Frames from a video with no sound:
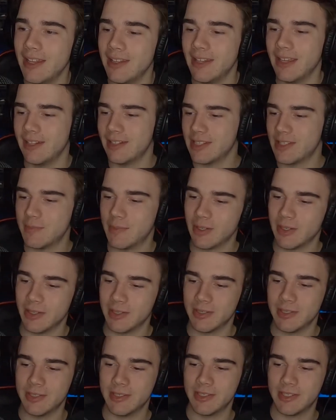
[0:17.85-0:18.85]
and that is
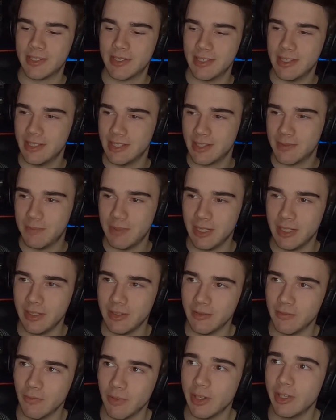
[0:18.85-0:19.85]
because it's
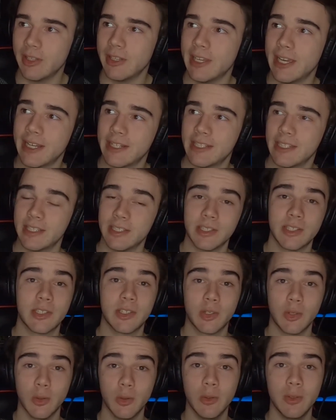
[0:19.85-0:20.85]
been really hectic at
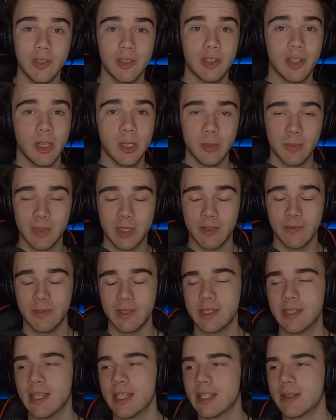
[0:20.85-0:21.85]
school in terms of
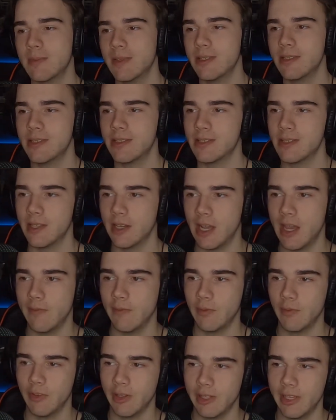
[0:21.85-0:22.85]
assessments, and I
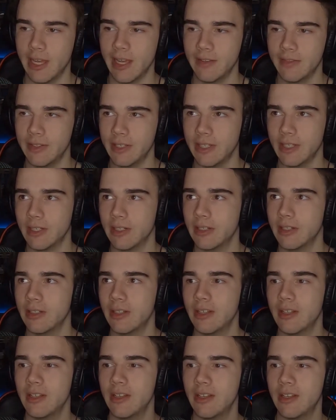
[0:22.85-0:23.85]
haven't really had the, uh,
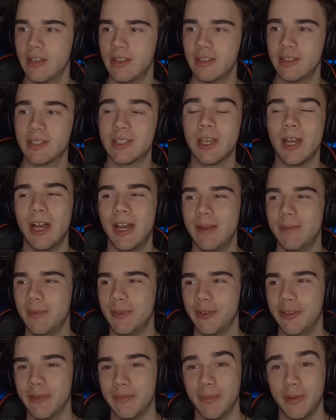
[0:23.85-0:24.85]
the time
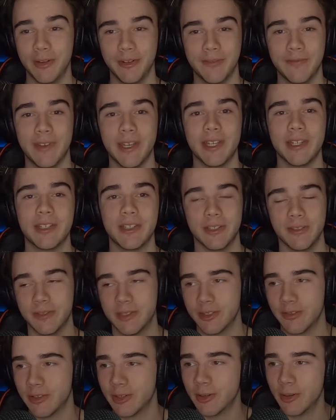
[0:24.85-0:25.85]
or the motivation
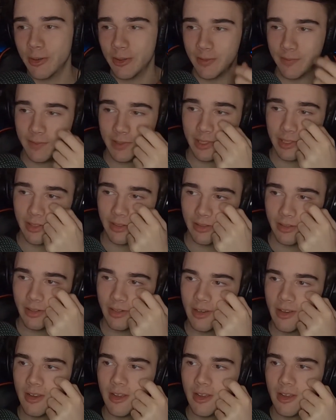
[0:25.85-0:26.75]
to record a video.